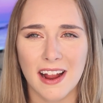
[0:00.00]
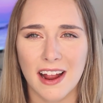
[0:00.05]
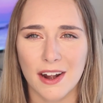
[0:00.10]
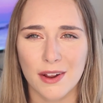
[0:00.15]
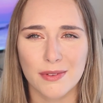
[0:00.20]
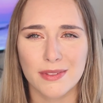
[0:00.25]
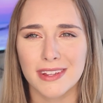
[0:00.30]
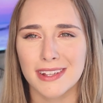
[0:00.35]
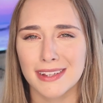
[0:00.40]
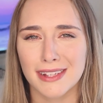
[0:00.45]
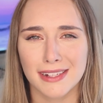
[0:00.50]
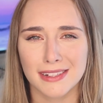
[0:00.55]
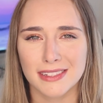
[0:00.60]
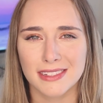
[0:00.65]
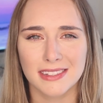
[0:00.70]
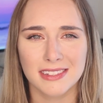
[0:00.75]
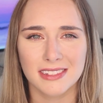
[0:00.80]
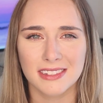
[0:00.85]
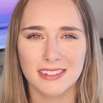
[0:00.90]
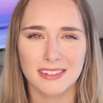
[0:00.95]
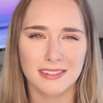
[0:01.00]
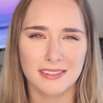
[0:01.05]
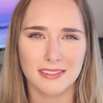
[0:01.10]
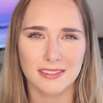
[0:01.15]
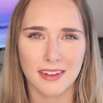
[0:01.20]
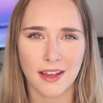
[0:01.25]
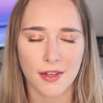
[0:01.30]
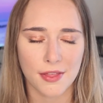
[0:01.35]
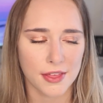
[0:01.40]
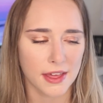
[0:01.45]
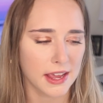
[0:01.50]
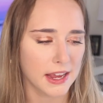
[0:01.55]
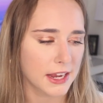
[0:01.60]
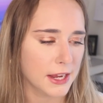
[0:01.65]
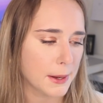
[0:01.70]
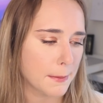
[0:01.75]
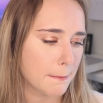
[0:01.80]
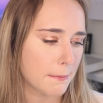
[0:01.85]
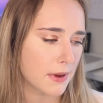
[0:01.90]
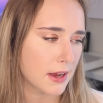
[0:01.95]
I don't think that's a
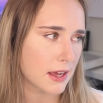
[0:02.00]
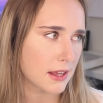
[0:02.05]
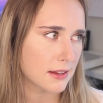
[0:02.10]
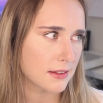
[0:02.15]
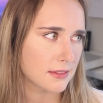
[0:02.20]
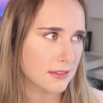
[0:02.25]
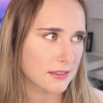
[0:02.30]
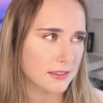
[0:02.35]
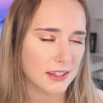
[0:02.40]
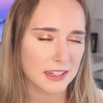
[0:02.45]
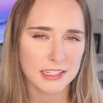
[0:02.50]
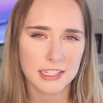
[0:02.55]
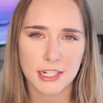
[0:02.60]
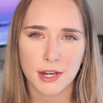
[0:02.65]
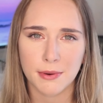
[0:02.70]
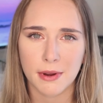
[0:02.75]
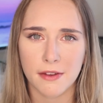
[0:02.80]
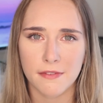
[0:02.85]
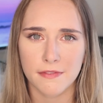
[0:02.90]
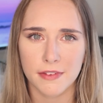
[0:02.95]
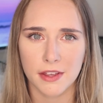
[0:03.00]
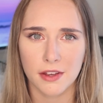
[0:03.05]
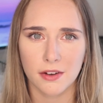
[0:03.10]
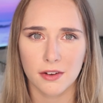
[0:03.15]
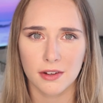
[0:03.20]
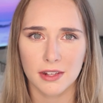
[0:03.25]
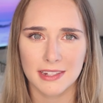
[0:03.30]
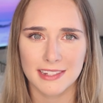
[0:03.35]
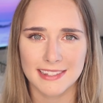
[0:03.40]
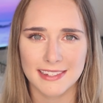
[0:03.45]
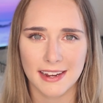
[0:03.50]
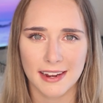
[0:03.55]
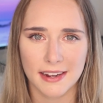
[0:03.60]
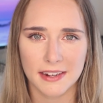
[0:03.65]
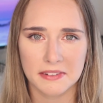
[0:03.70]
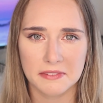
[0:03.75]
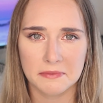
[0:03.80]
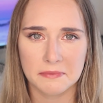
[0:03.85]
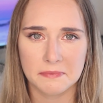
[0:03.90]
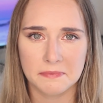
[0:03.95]
thing, but that's how I feel
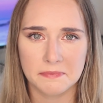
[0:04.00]
inside.